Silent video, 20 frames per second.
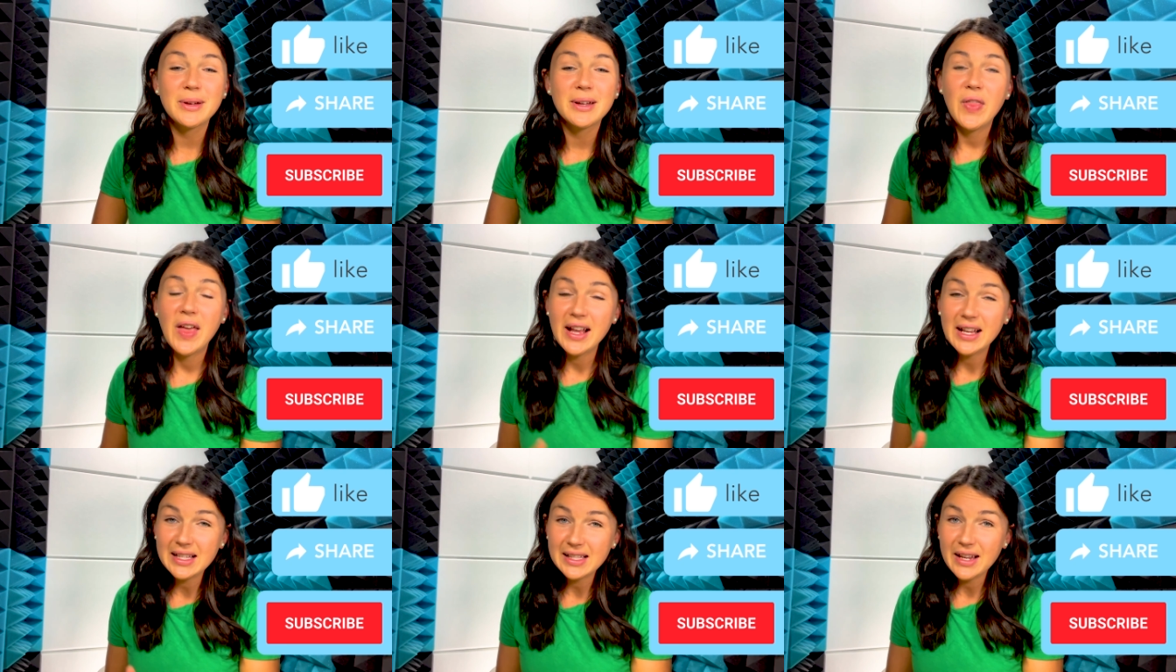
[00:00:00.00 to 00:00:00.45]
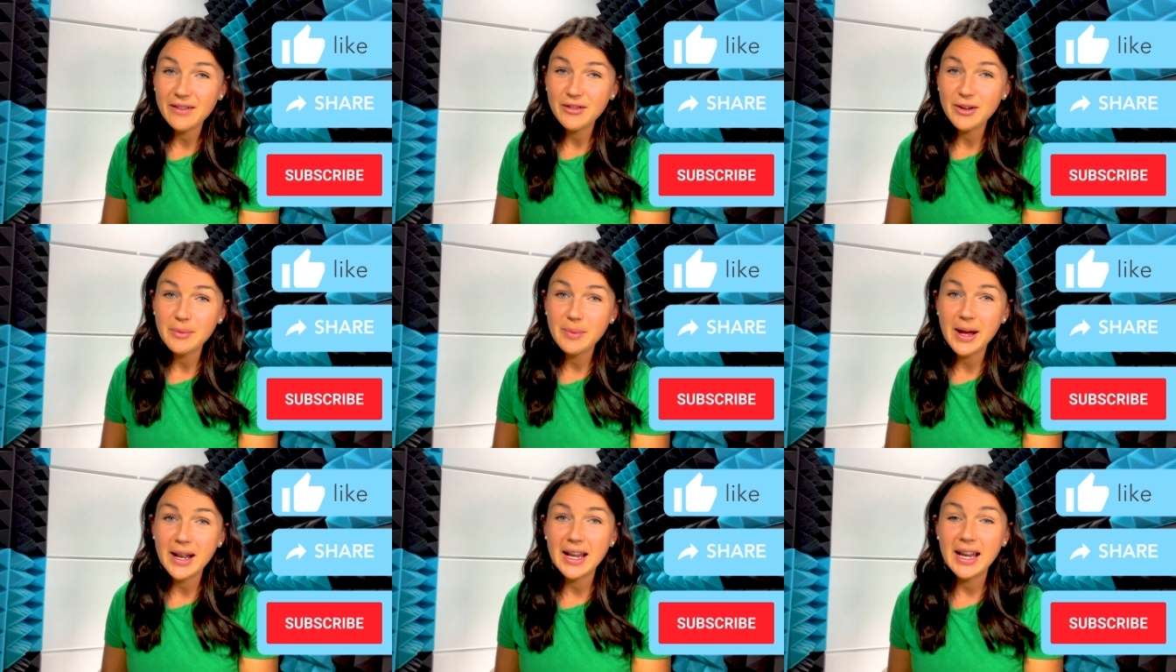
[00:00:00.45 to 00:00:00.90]
Thanks
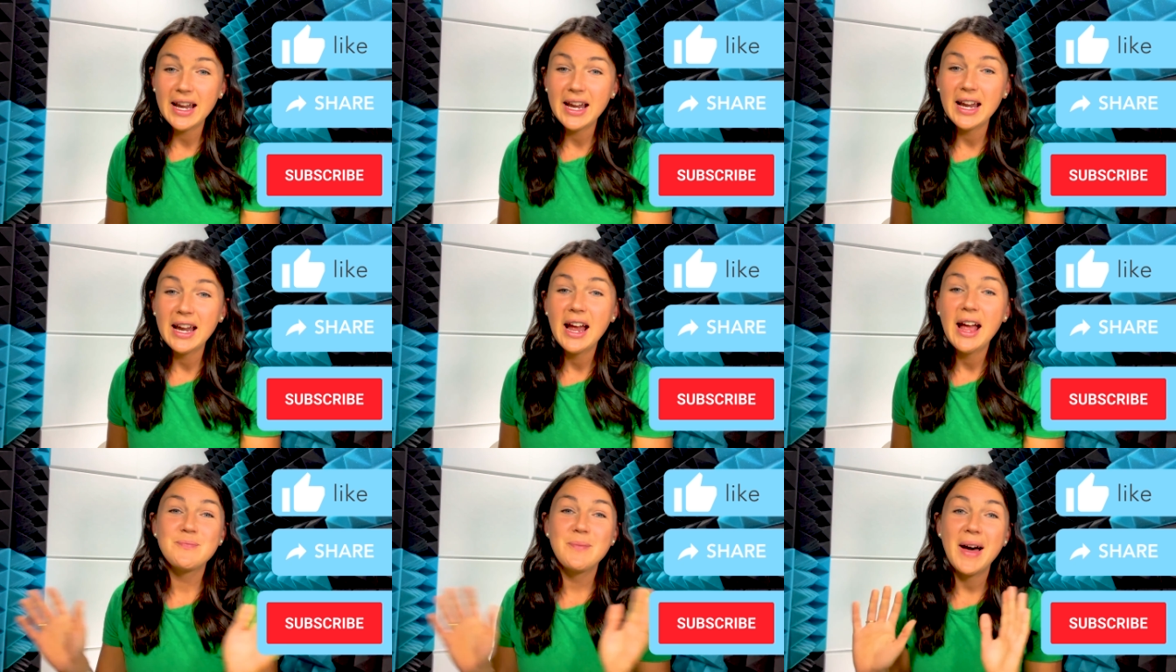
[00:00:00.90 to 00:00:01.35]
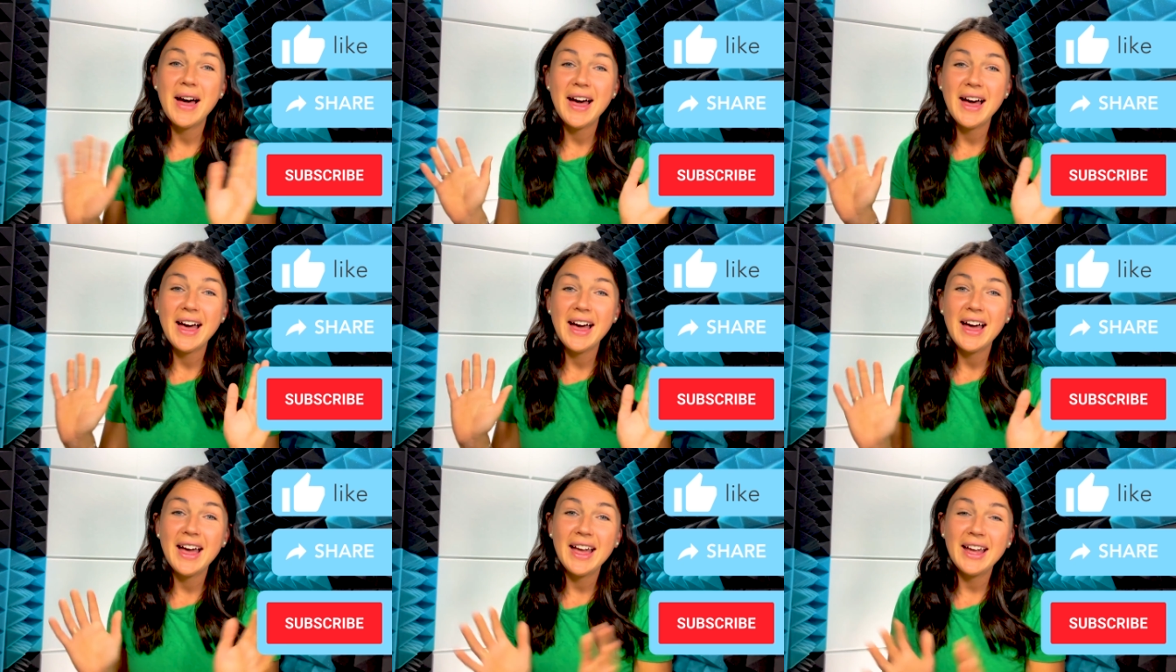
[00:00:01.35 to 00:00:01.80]
everybody.
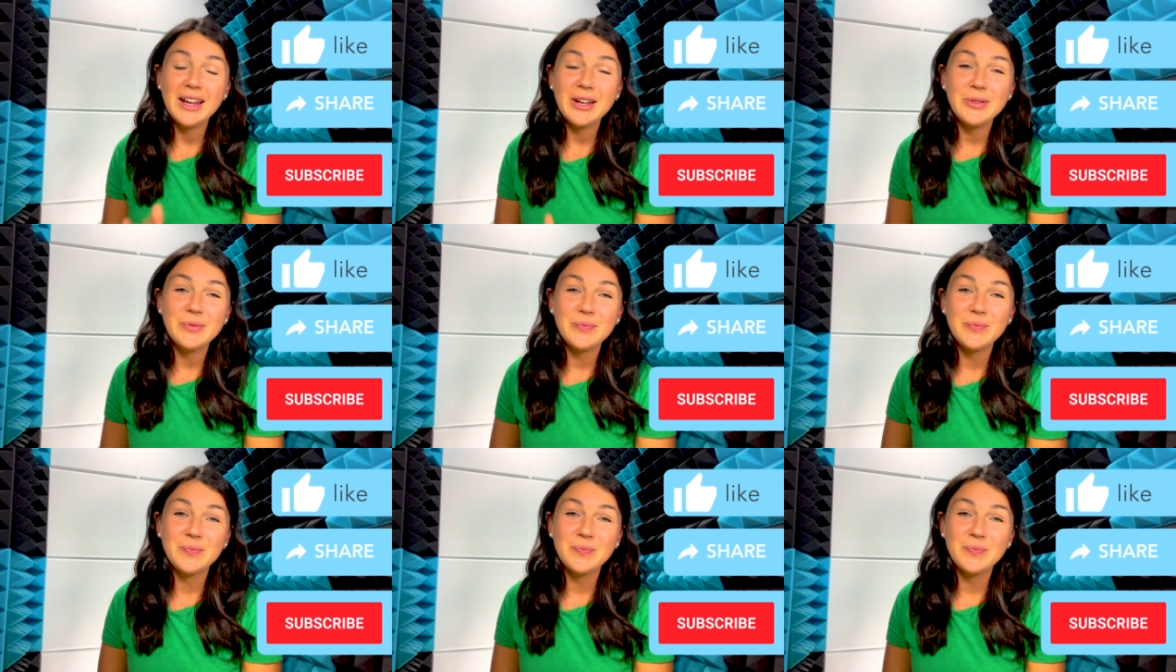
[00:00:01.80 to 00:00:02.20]
Bye.